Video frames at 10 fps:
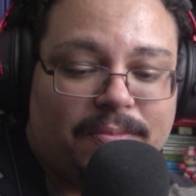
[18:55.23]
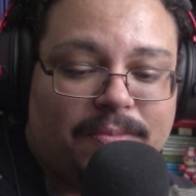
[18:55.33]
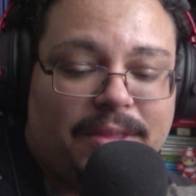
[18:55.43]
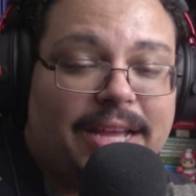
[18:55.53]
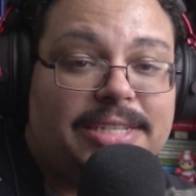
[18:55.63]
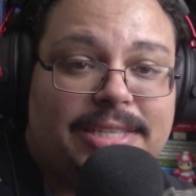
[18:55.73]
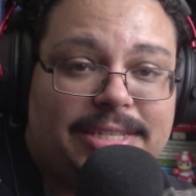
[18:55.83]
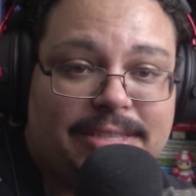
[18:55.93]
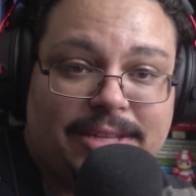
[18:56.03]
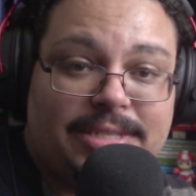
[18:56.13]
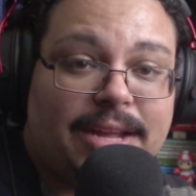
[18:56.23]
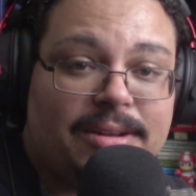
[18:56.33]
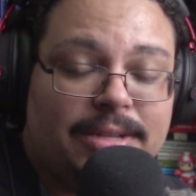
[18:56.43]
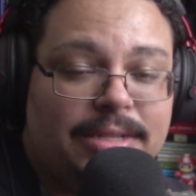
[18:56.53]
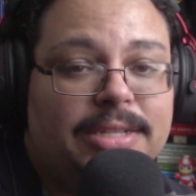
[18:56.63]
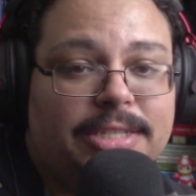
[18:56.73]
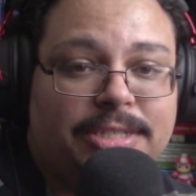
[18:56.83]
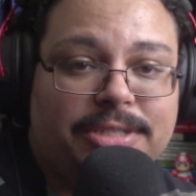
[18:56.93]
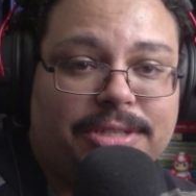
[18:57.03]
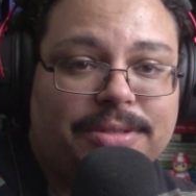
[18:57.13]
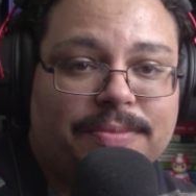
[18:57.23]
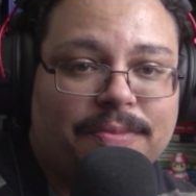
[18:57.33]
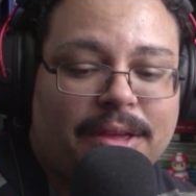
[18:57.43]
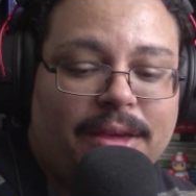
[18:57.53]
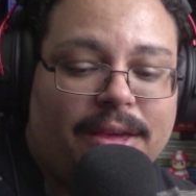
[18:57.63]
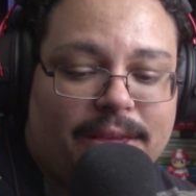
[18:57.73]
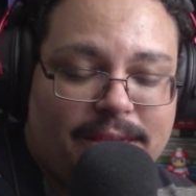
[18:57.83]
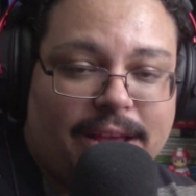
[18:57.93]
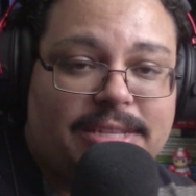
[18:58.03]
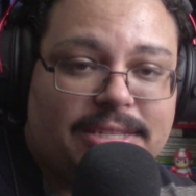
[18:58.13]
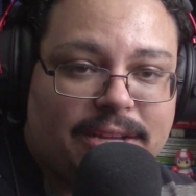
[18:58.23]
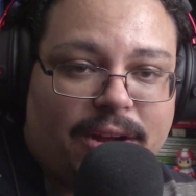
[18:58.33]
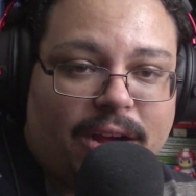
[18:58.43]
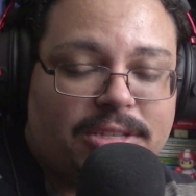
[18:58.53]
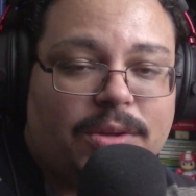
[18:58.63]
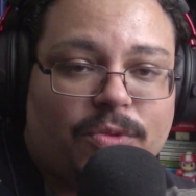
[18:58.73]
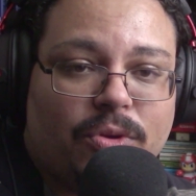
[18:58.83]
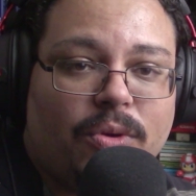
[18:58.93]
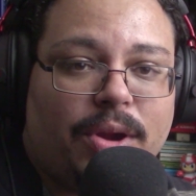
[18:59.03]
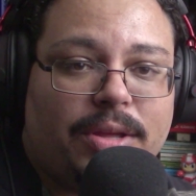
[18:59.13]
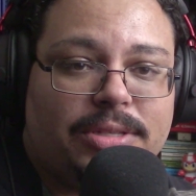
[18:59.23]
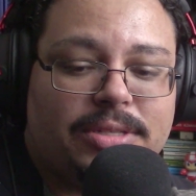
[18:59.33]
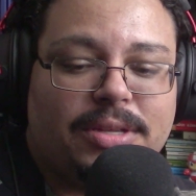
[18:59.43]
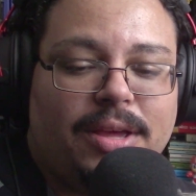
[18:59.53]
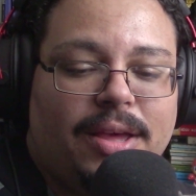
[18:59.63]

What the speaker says: Yes, these things technically listen to you. Yes, there are some recordings.